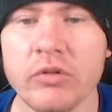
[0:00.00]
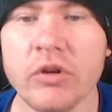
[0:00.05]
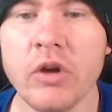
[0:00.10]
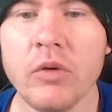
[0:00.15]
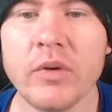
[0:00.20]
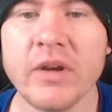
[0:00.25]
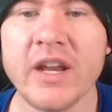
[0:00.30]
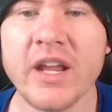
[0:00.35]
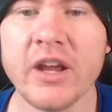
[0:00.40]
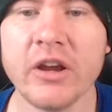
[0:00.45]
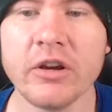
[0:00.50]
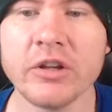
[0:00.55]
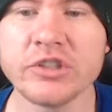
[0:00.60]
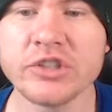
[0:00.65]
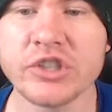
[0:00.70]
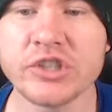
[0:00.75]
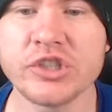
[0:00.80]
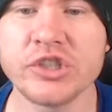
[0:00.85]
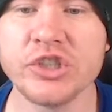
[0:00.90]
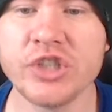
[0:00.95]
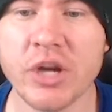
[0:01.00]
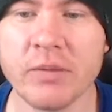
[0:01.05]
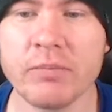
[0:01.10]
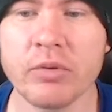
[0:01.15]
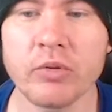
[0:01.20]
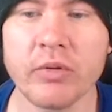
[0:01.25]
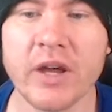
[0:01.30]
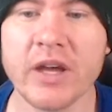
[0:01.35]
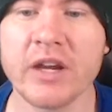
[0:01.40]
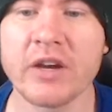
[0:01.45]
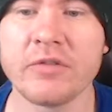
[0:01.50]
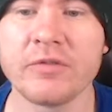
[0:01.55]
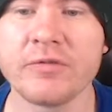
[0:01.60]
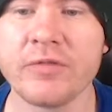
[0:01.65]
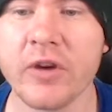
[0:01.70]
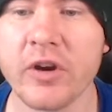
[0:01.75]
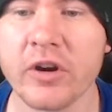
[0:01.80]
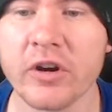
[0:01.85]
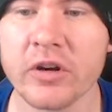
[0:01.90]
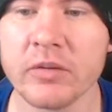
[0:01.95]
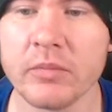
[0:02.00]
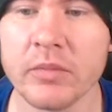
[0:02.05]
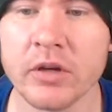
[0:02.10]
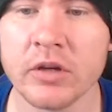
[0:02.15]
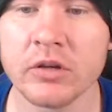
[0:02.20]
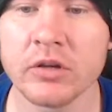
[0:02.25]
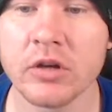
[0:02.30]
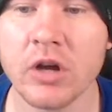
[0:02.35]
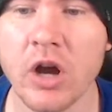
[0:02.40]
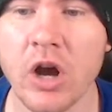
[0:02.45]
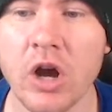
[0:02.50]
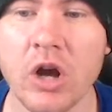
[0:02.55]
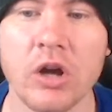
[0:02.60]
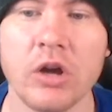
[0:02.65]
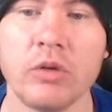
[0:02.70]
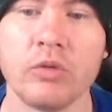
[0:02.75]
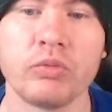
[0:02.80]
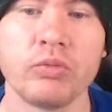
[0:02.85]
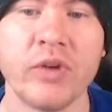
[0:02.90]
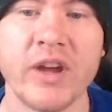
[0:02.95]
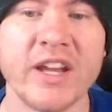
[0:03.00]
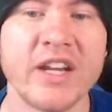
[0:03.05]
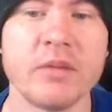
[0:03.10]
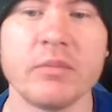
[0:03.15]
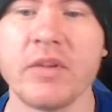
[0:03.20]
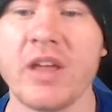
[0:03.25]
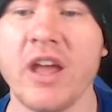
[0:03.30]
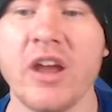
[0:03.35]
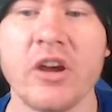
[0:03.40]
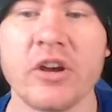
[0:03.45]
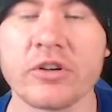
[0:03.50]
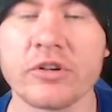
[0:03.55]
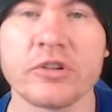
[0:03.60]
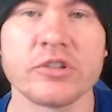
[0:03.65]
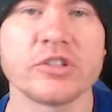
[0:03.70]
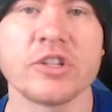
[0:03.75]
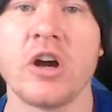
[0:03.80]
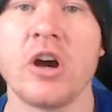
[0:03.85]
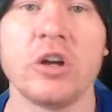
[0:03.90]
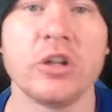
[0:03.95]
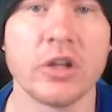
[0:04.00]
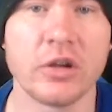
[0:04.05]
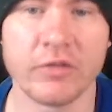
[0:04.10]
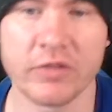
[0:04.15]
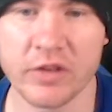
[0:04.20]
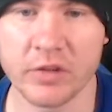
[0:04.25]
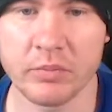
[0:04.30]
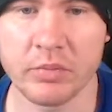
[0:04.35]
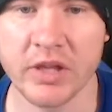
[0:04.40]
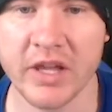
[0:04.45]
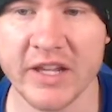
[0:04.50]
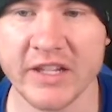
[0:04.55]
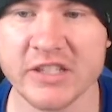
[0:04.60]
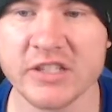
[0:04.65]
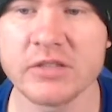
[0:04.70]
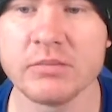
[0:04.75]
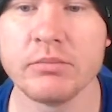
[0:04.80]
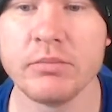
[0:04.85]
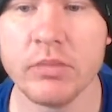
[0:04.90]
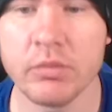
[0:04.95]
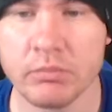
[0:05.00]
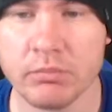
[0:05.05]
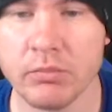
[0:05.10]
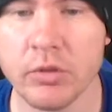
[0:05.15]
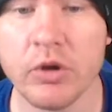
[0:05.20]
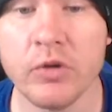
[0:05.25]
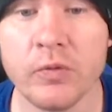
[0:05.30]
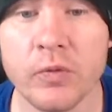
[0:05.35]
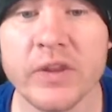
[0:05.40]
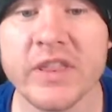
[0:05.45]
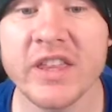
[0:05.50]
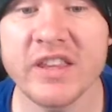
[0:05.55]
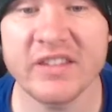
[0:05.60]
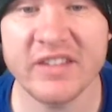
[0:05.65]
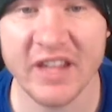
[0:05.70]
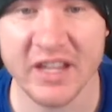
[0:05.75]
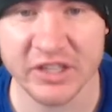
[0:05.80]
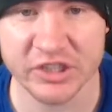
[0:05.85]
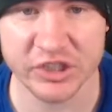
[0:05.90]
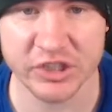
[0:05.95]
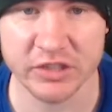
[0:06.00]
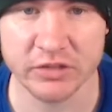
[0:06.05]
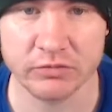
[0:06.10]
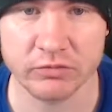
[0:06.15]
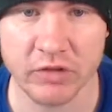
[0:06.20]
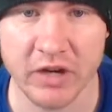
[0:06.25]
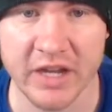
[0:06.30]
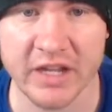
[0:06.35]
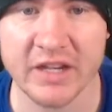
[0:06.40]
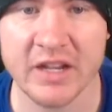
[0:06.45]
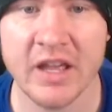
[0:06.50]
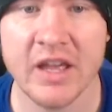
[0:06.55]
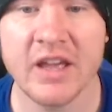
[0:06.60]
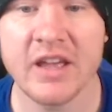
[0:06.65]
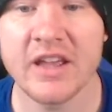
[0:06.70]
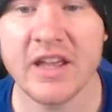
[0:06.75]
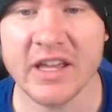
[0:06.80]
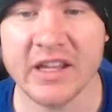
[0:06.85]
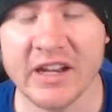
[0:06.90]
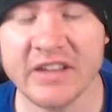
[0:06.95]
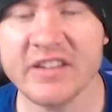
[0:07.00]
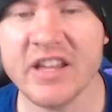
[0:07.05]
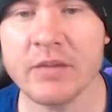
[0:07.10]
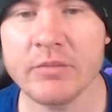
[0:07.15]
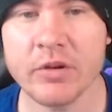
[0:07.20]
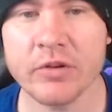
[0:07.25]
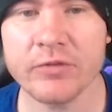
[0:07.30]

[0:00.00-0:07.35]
go in here and just jump around and farm random characters all over the place. M move with intention, right? Anytime you're